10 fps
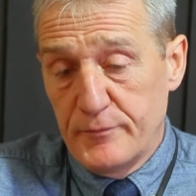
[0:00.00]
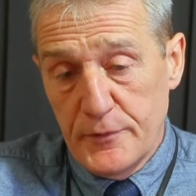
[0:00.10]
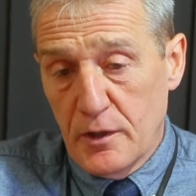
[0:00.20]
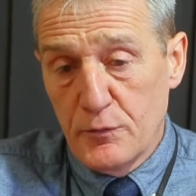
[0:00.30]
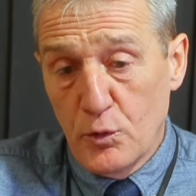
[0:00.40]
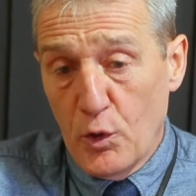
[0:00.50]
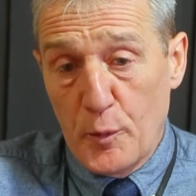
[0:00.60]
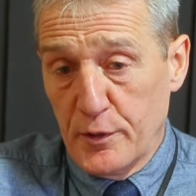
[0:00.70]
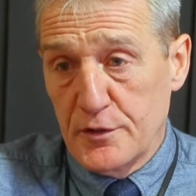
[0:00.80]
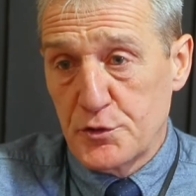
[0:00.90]
you know, I know a lot
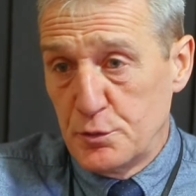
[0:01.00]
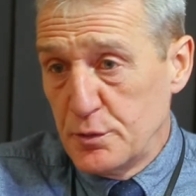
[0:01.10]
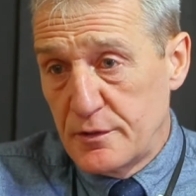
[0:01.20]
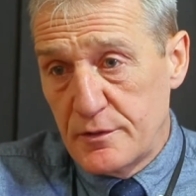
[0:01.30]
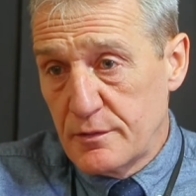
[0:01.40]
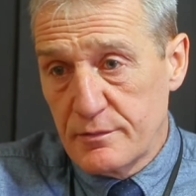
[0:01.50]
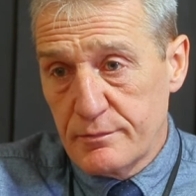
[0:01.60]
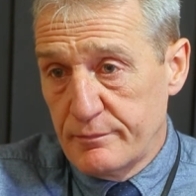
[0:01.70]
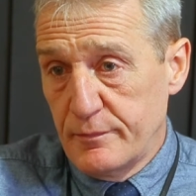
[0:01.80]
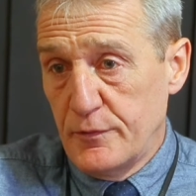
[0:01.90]
of players who would
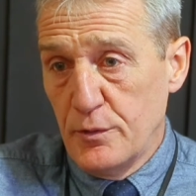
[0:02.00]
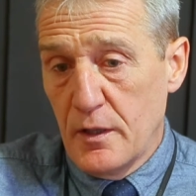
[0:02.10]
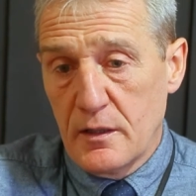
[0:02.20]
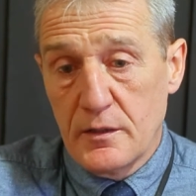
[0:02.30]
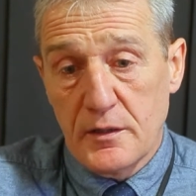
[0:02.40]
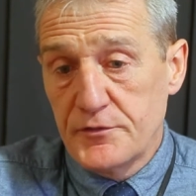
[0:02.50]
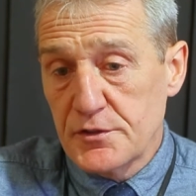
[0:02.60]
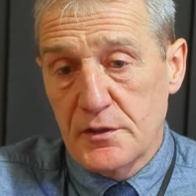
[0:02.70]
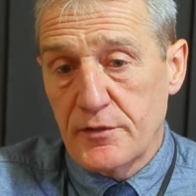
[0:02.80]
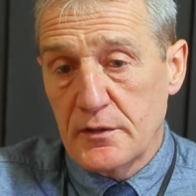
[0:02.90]
do that. I've
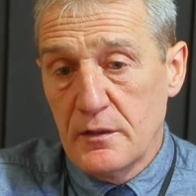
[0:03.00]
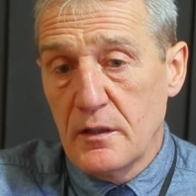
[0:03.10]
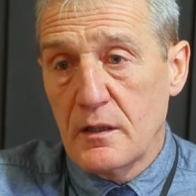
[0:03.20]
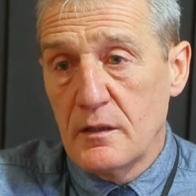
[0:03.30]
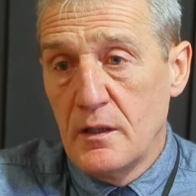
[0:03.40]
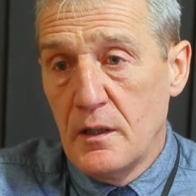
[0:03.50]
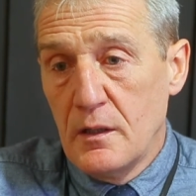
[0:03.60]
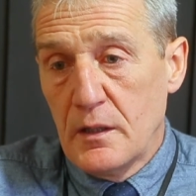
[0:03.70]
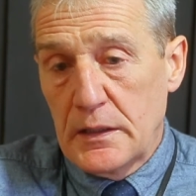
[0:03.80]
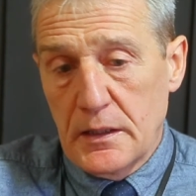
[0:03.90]
just never done that,
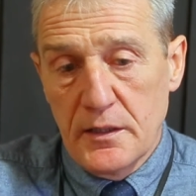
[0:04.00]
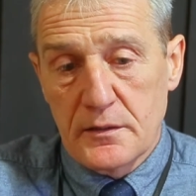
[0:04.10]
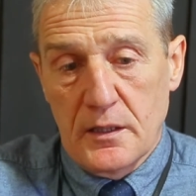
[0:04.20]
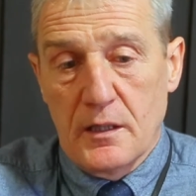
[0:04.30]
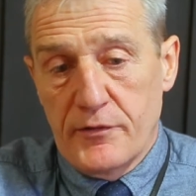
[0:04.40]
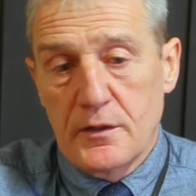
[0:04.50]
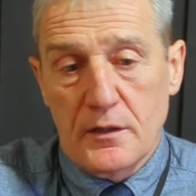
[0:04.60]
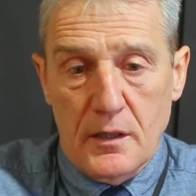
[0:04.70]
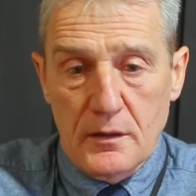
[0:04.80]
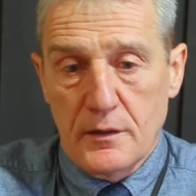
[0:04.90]
and I like to think I've had
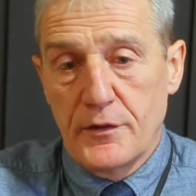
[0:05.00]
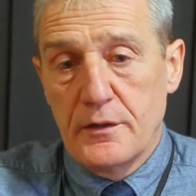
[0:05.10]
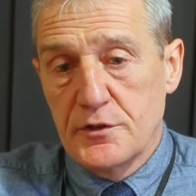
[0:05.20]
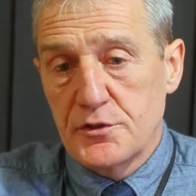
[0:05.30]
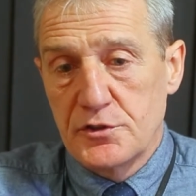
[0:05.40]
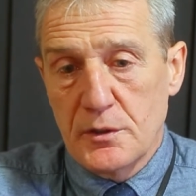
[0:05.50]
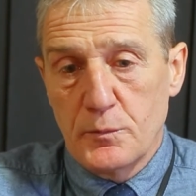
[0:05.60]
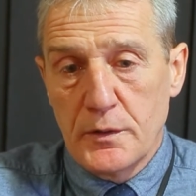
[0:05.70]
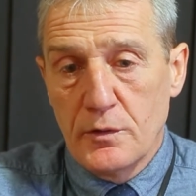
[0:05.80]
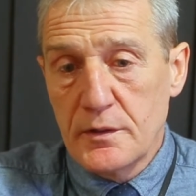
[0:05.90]
a great relationship
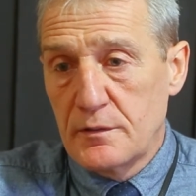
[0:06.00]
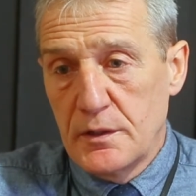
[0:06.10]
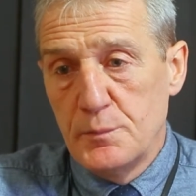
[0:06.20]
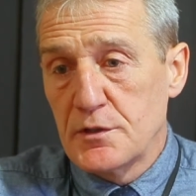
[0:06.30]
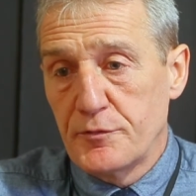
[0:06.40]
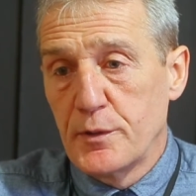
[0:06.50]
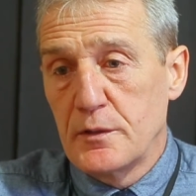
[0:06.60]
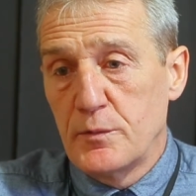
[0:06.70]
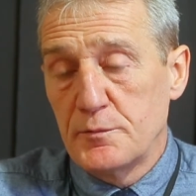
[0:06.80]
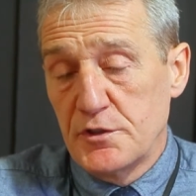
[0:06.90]
with all the teams I've
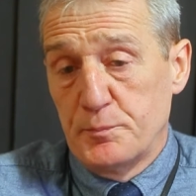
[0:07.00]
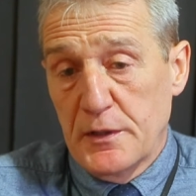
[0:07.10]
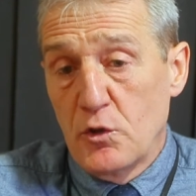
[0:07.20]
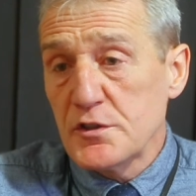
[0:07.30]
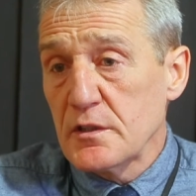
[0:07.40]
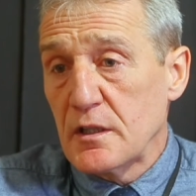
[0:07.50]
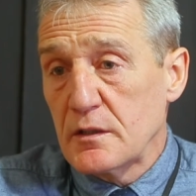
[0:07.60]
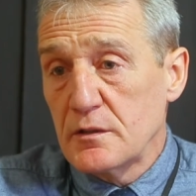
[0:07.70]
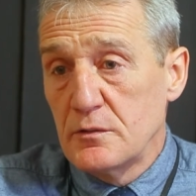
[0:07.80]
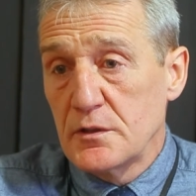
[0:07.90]
played with just because of
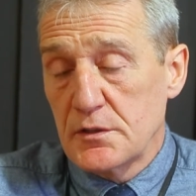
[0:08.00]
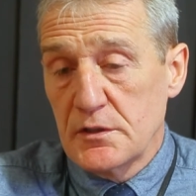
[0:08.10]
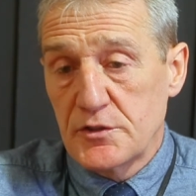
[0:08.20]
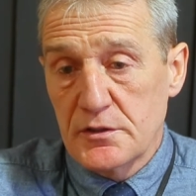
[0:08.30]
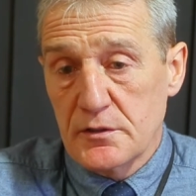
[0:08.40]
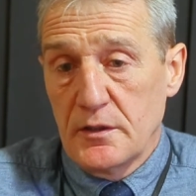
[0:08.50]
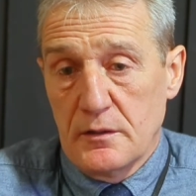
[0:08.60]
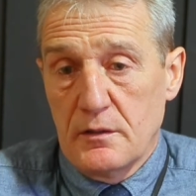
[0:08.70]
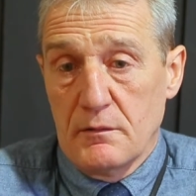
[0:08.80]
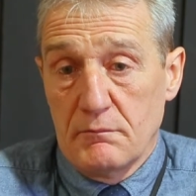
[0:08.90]
that. You know, it's just like,
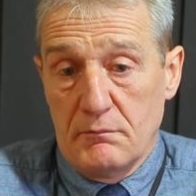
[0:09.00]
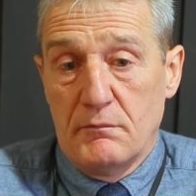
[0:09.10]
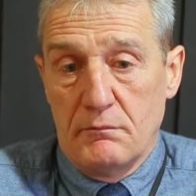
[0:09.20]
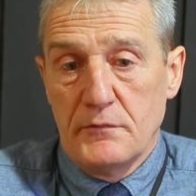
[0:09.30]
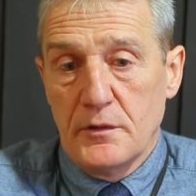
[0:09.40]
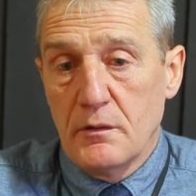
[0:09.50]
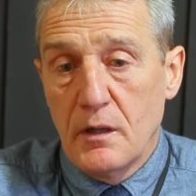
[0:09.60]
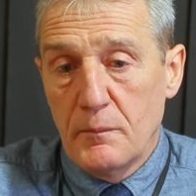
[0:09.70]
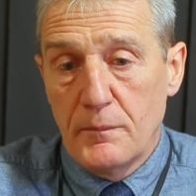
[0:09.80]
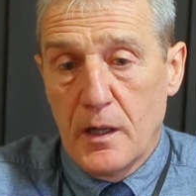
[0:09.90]
you
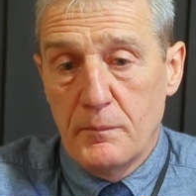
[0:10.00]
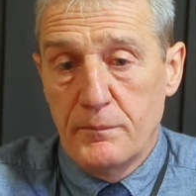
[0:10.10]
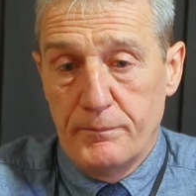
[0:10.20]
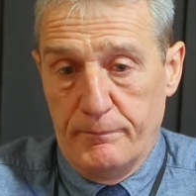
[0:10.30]
know,